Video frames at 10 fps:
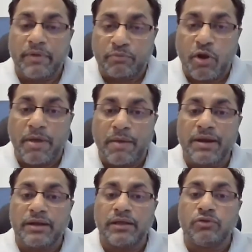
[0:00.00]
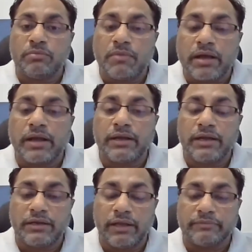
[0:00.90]
probability, your
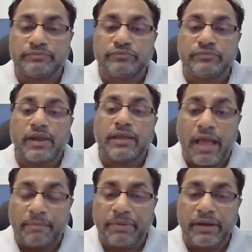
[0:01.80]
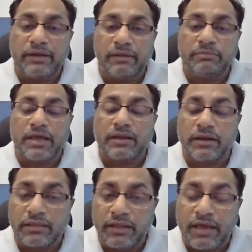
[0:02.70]
marketing team, campaign team can
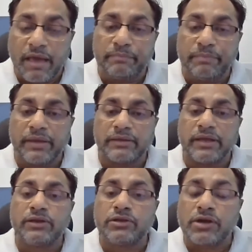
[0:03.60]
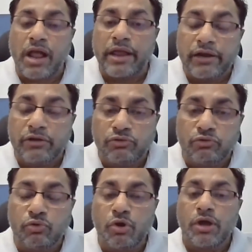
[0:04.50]
run the campaigns and try
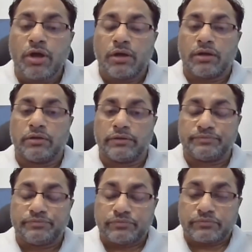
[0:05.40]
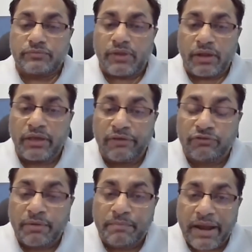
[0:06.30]
to uh, give
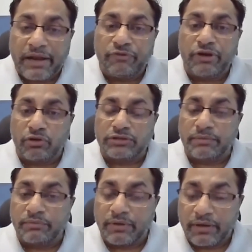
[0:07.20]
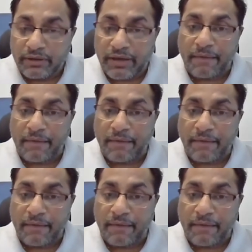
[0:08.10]
some benefit or some